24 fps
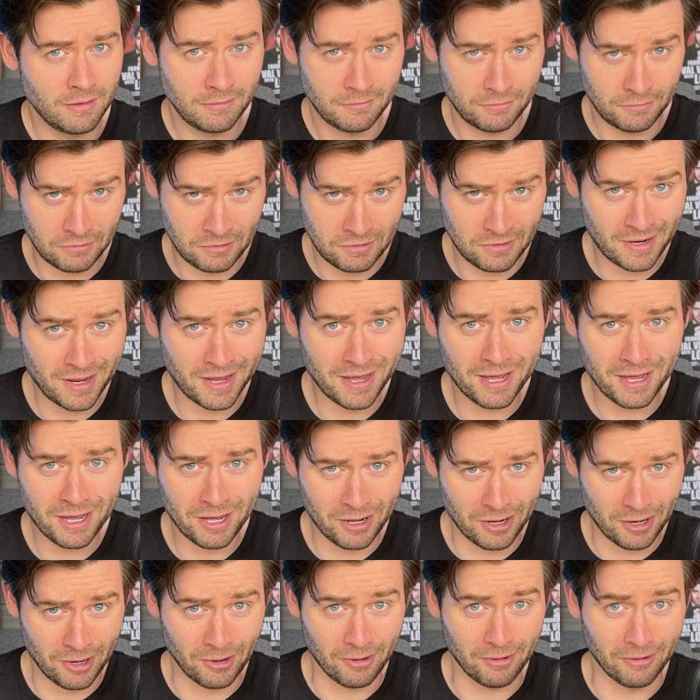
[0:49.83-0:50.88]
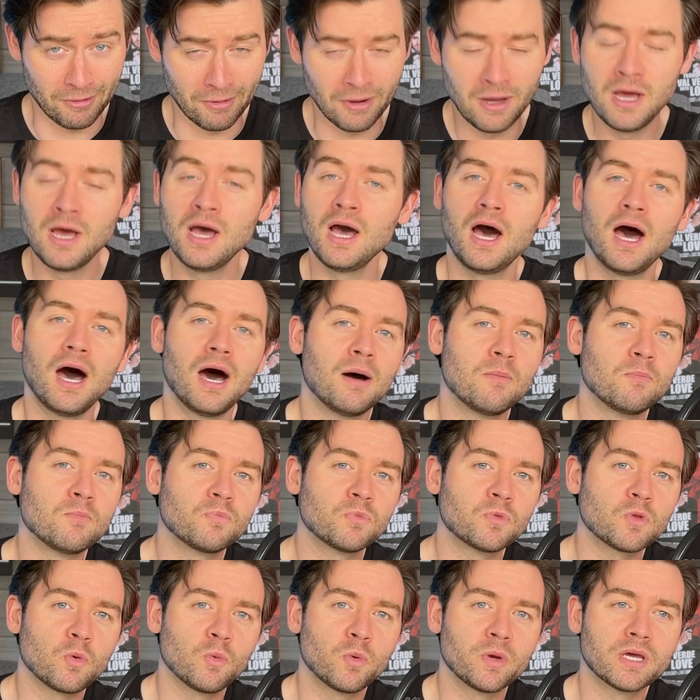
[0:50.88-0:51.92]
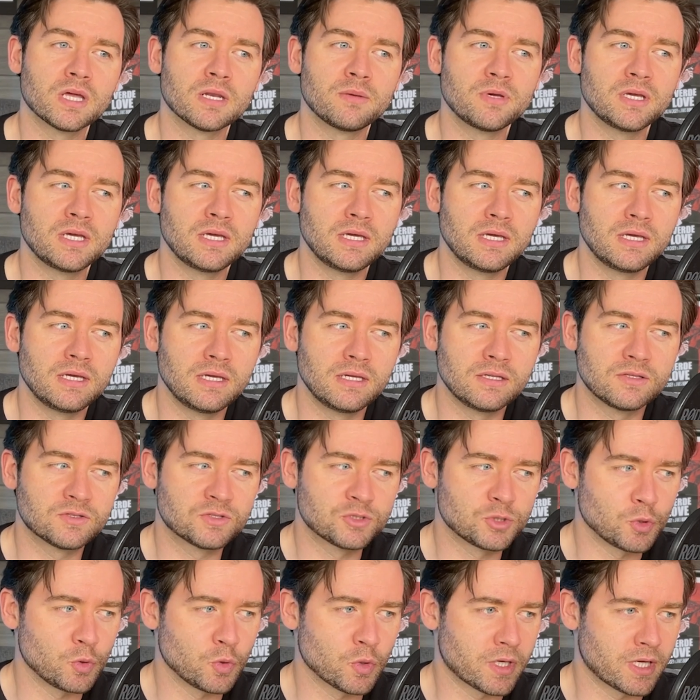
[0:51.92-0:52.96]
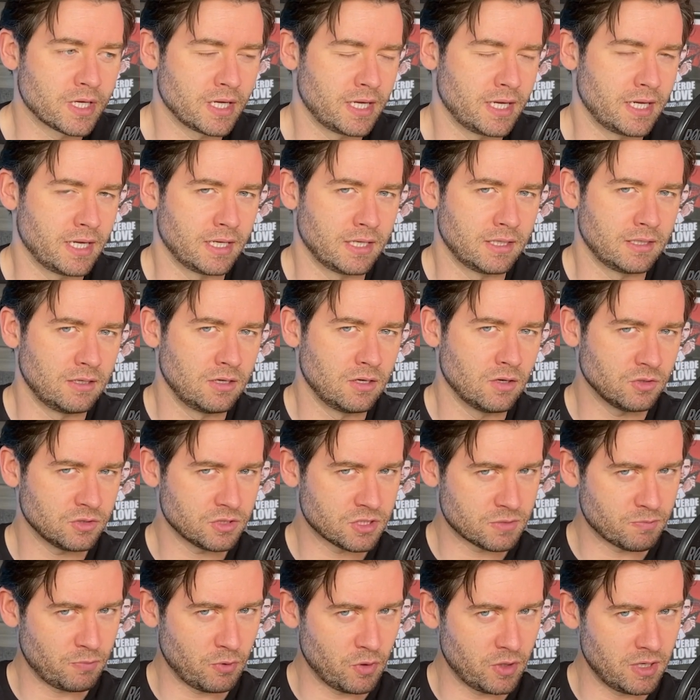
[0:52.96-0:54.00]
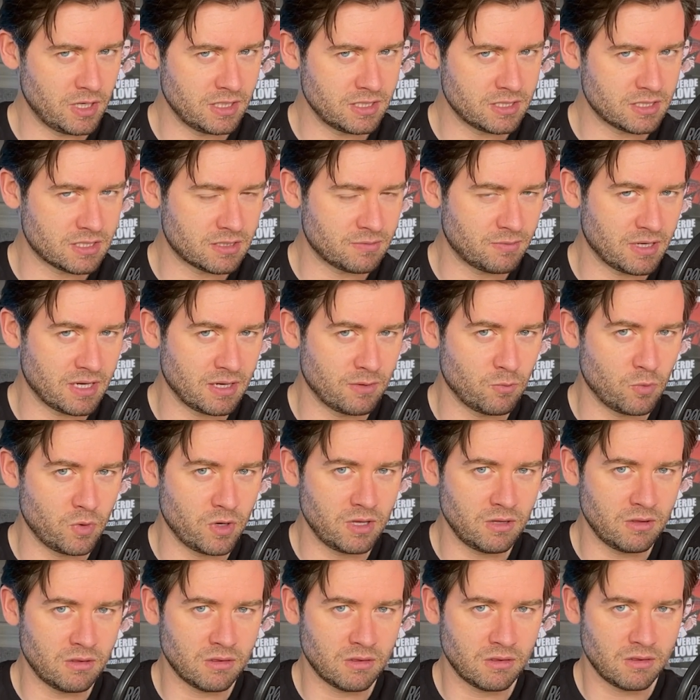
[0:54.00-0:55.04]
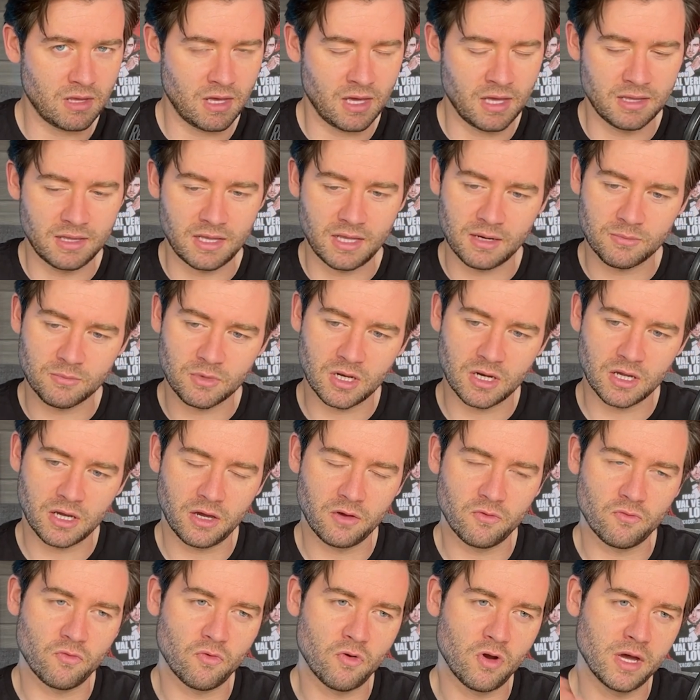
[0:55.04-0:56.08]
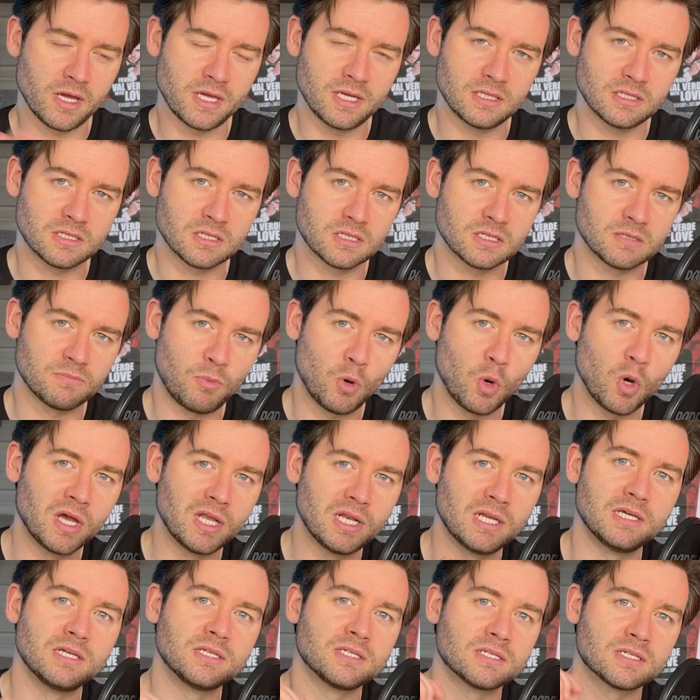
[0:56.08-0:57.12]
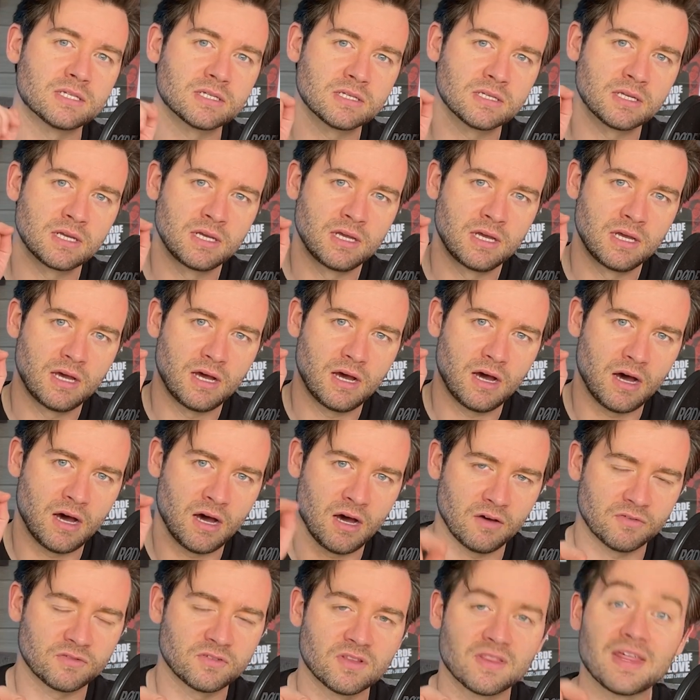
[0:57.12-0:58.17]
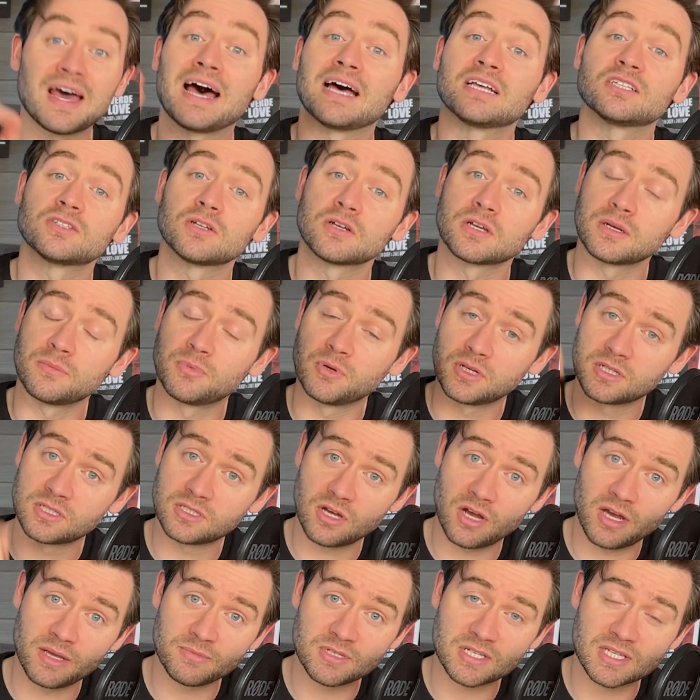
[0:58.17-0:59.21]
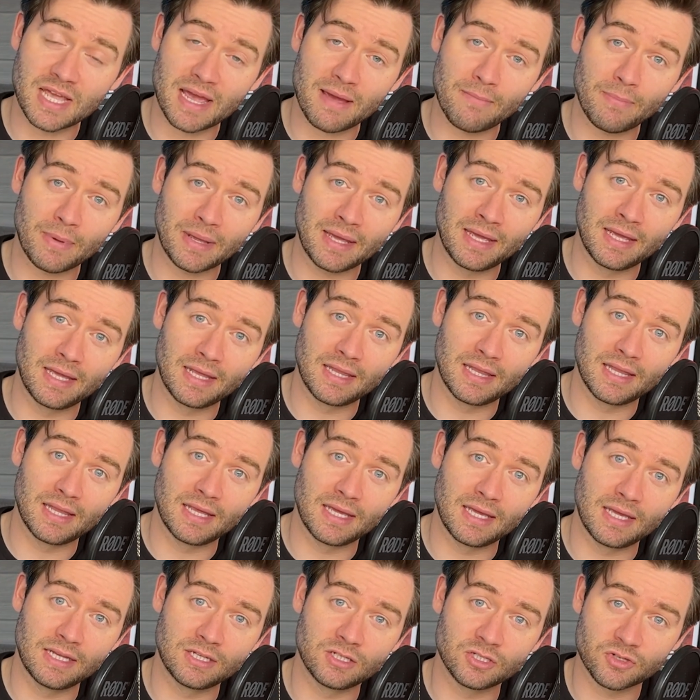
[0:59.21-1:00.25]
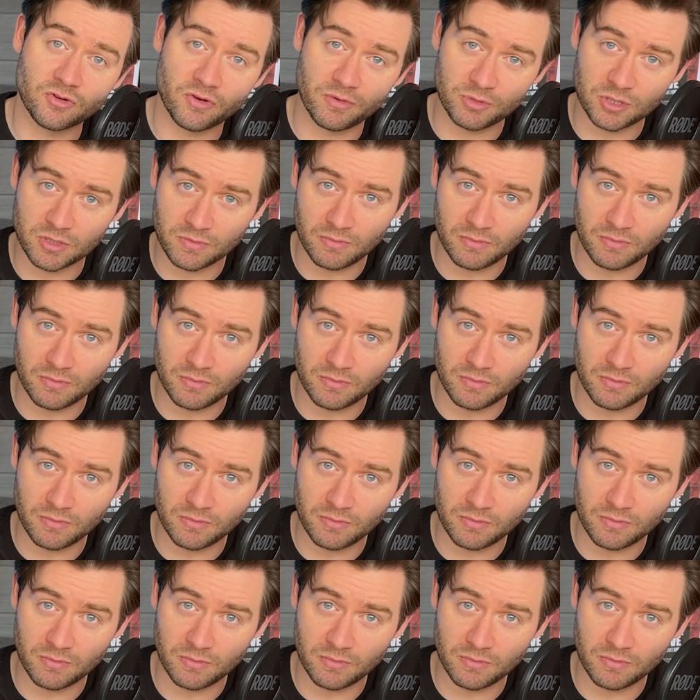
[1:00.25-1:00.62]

now. We're going to be talking non-spoilers to begin with, and then I'm going to go right into spoilers after that. So I'm going to put a timestamp in the description